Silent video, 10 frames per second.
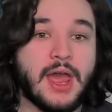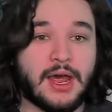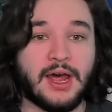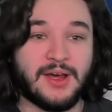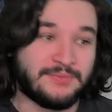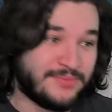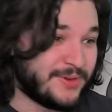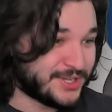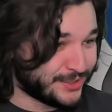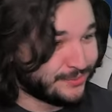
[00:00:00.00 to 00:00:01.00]
um,
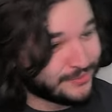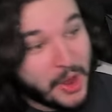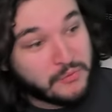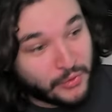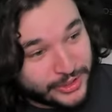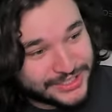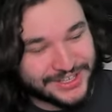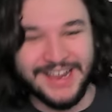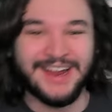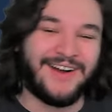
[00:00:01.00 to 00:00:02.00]
which
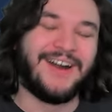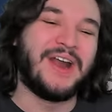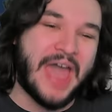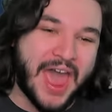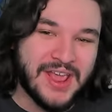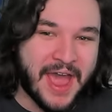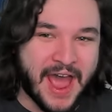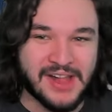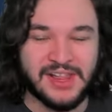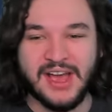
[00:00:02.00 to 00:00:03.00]
unfortunately, or any
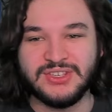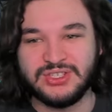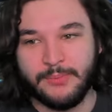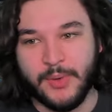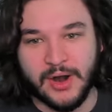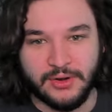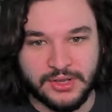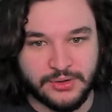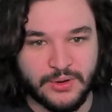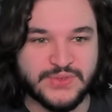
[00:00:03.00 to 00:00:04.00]
allies to borrow
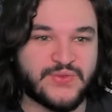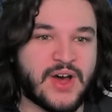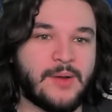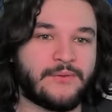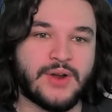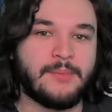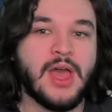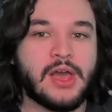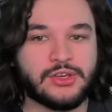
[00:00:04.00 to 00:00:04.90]
heroes from,